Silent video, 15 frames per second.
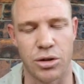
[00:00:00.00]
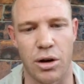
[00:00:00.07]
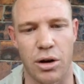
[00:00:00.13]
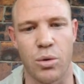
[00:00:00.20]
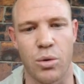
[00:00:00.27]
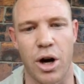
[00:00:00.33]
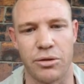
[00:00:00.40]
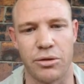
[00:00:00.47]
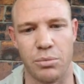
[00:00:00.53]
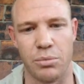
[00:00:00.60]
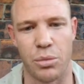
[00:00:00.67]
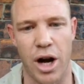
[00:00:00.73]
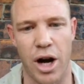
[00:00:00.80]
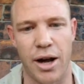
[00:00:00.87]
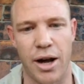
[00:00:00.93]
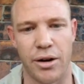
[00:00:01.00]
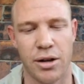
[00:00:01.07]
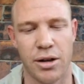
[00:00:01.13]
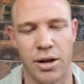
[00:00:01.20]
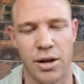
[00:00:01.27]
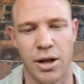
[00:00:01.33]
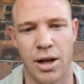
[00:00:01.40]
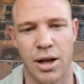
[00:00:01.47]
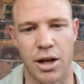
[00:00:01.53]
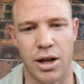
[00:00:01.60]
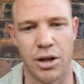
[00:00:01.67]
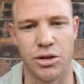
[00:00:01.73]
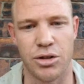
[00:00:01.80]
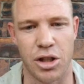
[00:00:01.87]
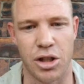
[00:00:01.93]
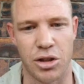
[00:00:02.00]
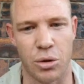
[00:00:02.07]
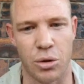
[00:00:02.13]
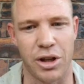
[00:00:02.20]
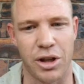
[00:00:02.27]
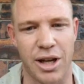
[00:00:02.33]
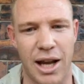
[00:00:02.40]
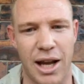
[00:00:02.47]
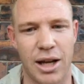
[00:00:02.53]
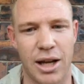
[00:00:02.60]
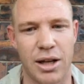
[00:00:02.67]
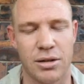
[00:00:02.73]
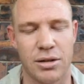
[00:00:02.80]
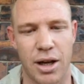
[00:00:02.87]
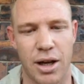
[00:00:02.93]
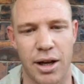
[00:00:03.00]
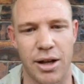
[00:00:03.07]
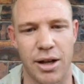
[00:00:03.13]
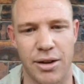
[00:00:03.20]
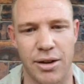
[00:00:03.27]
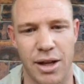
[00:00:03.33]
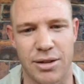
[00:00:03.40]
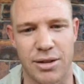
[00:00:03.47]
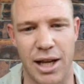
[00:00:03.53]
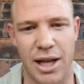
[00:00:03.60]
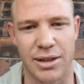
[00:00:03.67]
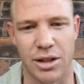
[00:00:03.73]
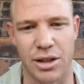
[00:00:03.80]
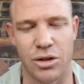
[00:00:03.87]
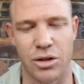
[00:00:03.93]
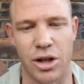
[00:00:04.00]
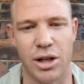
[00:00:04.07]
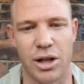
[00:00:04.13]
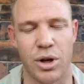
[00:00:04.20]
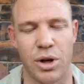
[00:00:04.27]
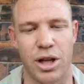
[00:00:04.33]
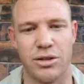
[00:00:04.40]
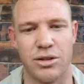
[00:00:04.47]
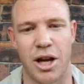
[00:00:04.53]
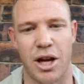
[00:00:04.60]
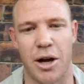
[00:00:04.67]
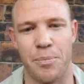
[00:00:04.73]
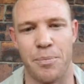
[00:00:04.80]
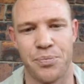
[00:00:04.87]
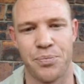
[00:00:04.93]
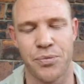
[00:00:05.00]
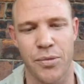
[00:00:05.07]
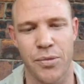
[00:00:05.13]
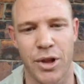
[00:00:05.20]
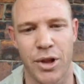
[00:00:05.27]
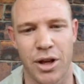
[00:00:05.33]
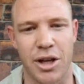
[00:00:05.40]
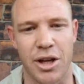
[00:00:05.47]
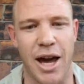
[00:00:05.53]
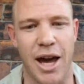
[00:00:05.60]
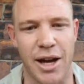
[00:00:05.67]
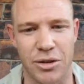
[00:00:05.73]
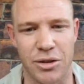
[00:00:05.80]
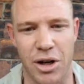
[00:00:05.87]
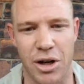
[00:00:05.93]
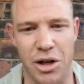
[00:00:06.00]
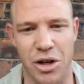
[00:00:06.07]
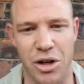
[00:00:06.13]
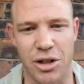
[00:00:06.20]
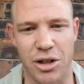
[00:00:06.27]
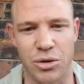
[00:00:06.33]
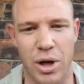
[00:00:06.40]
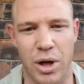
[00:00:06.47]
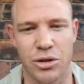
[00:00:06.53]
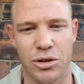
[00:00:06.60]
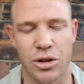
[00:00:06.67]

quite often brown, is off the color, and they're selecting the green, whereas the cane is very green as well.